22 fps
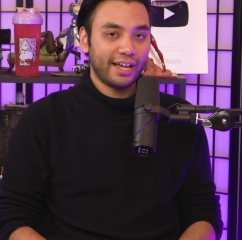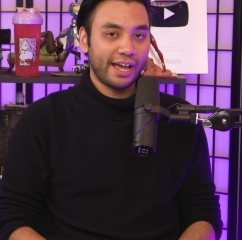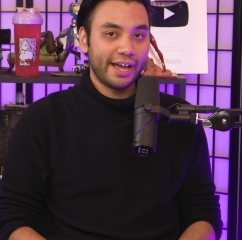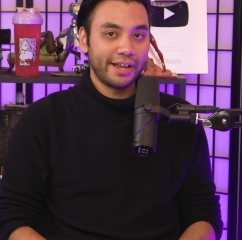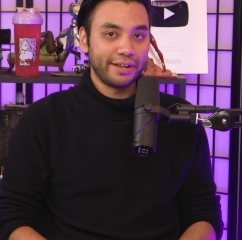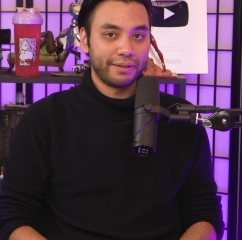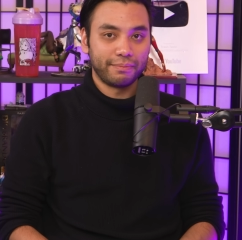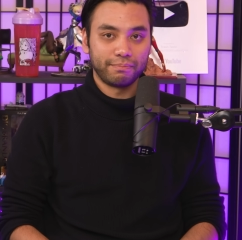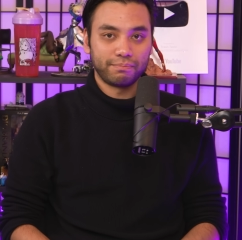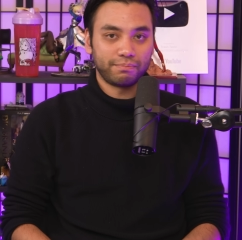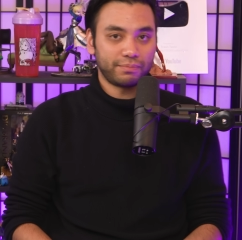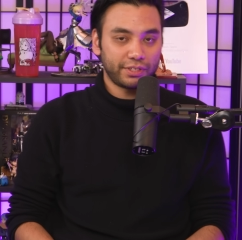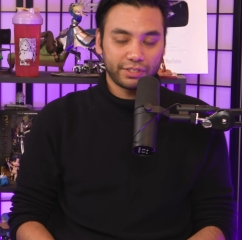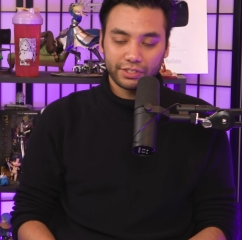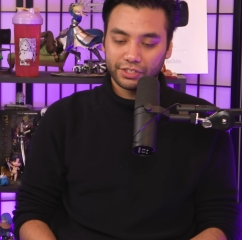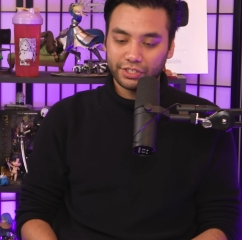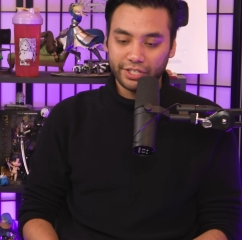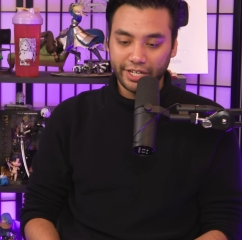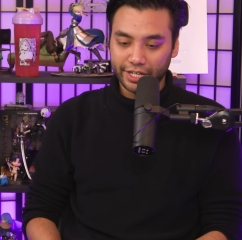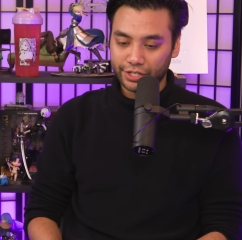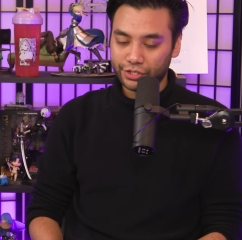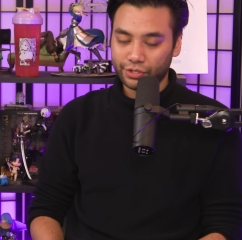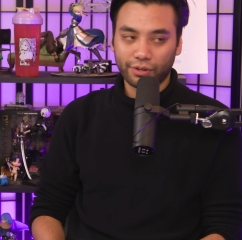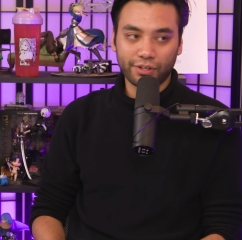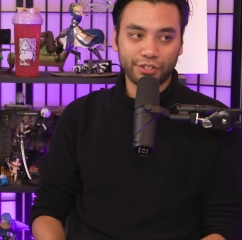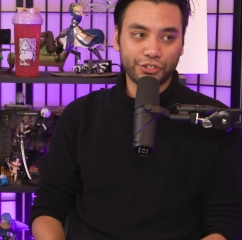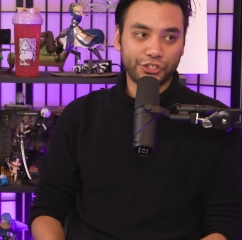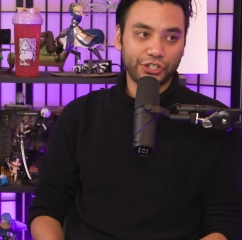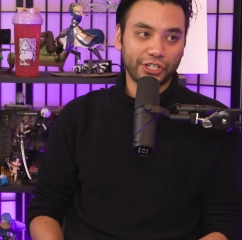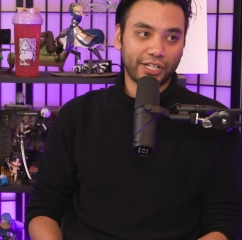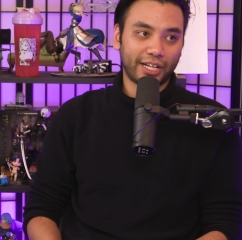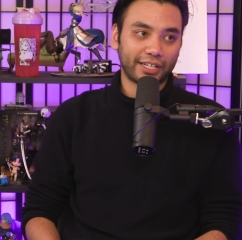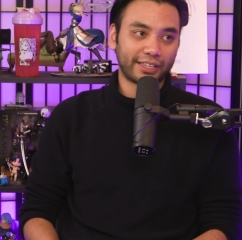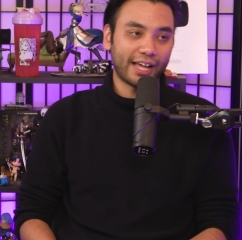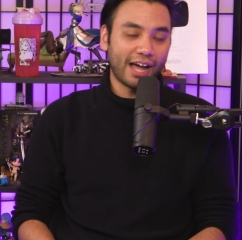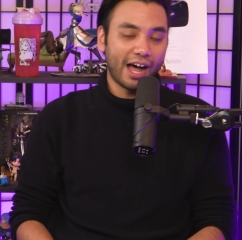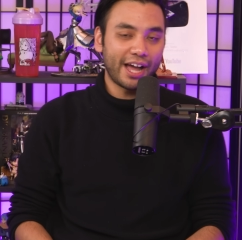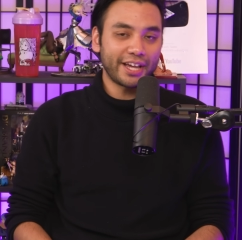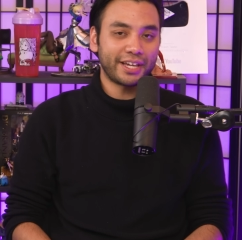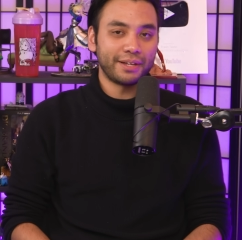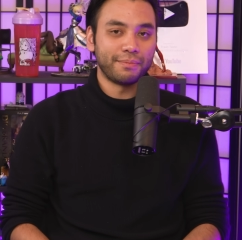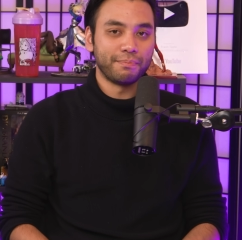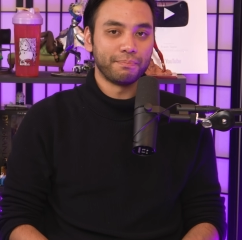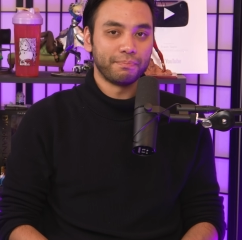and TikTok and shit like that.
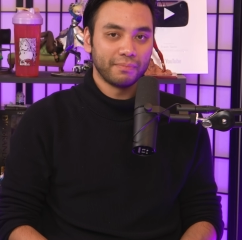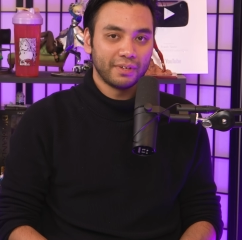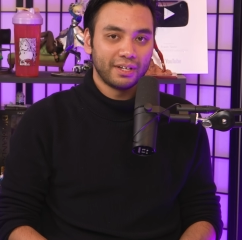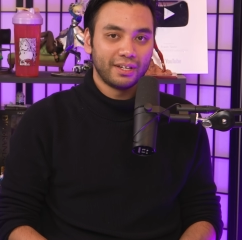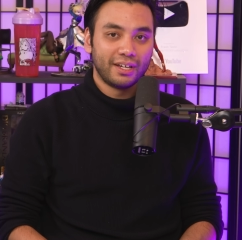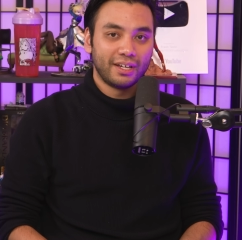I can.